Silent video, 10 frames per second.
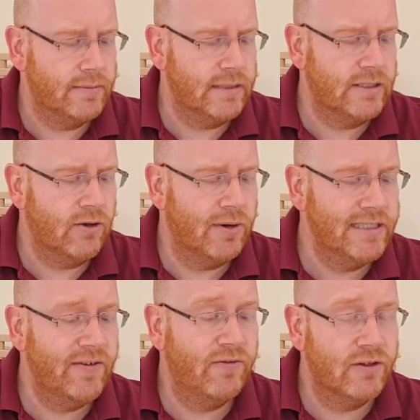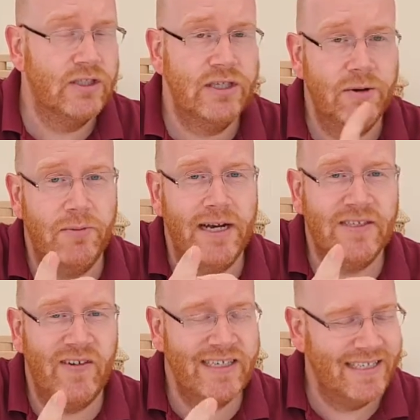it's always difficult to do it when
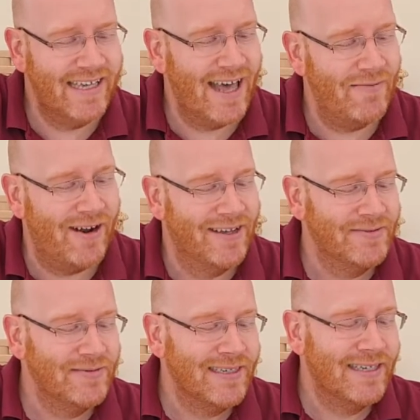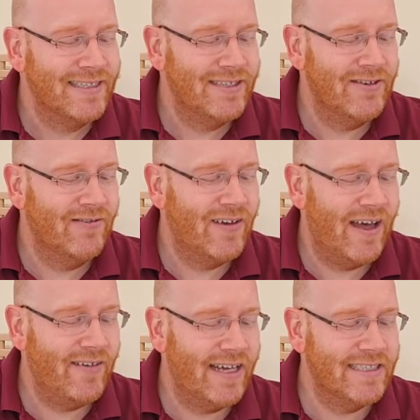it's facing the camera,
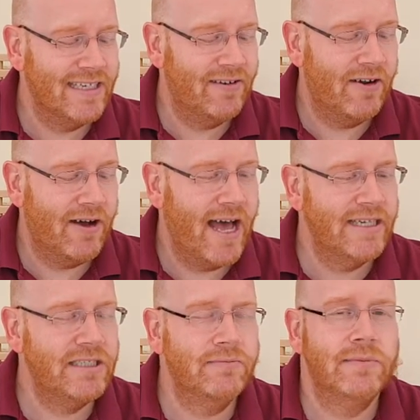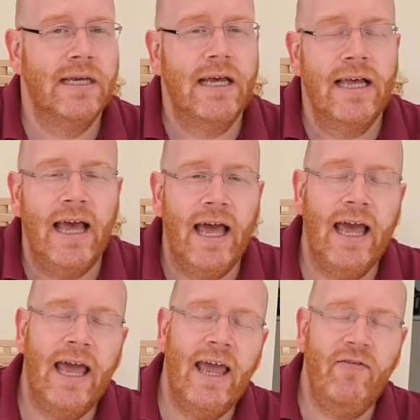2580 hash.
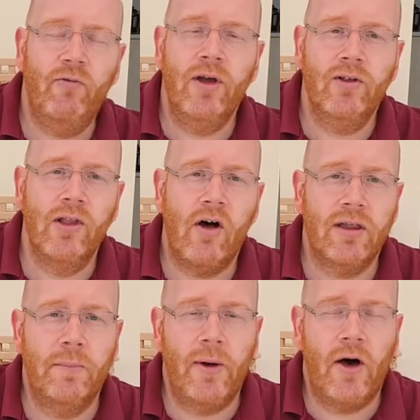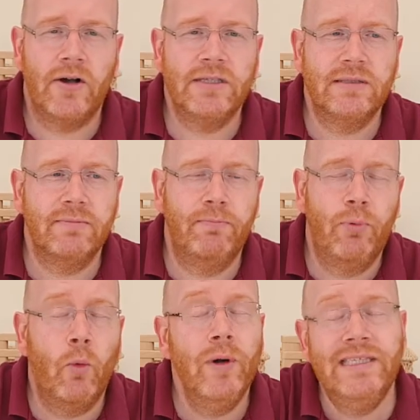If we unlock the box,
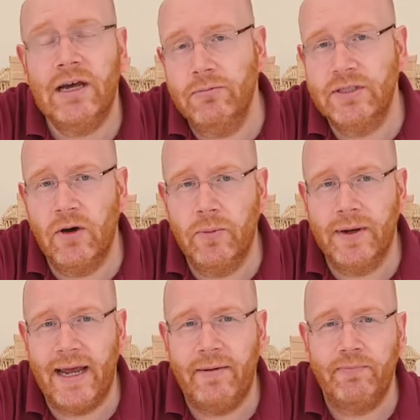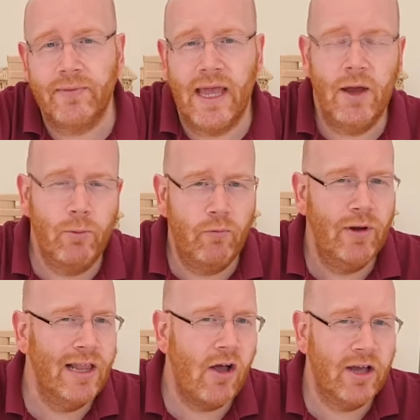but we don't open it, it will
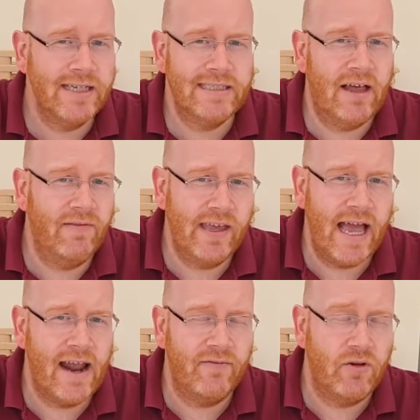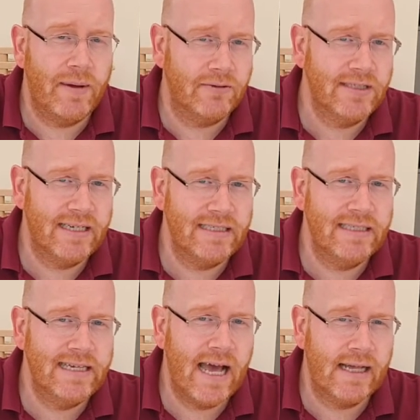relock itself again after about
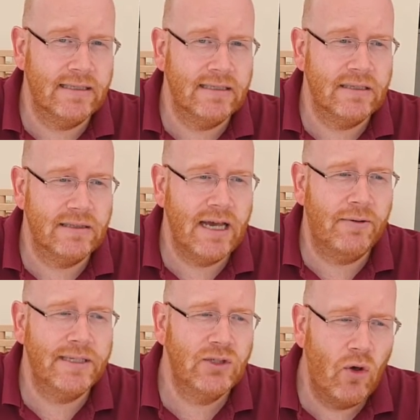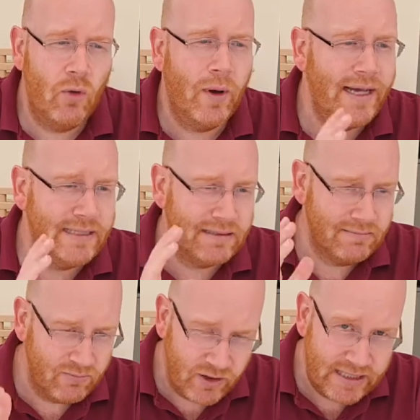60 seconds. So it's
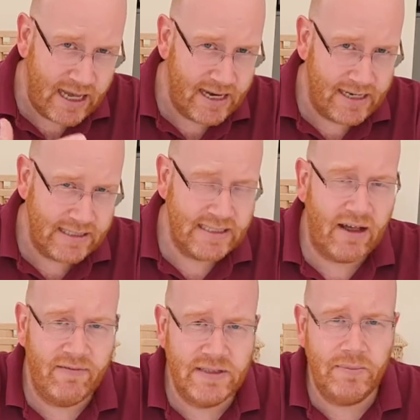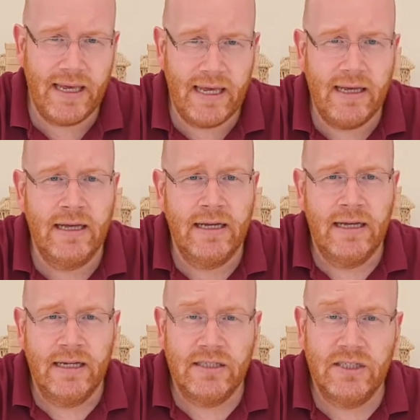always returning itself to being
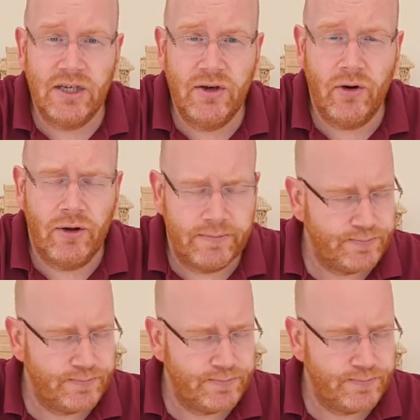secure.